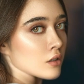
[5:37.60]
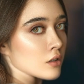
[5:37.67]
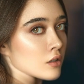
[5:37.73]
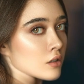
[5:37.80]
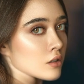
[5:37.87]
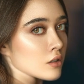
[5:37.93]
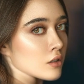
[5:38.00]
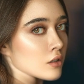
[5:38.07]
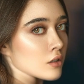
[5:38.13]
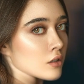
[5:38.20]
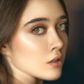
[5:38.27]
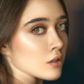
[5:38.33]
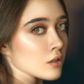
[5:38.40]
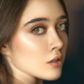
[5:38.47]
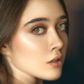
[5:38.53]

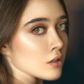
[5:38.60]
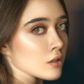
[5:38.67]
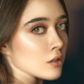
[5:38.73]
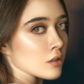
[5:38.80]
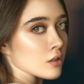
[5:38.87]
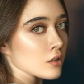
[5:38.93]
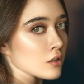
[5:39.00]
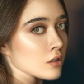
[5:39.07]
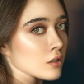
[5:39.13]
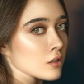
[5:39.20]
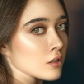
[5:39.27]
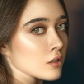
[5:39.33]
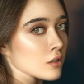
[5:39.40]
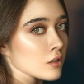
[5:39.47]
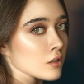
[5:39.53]
(silence)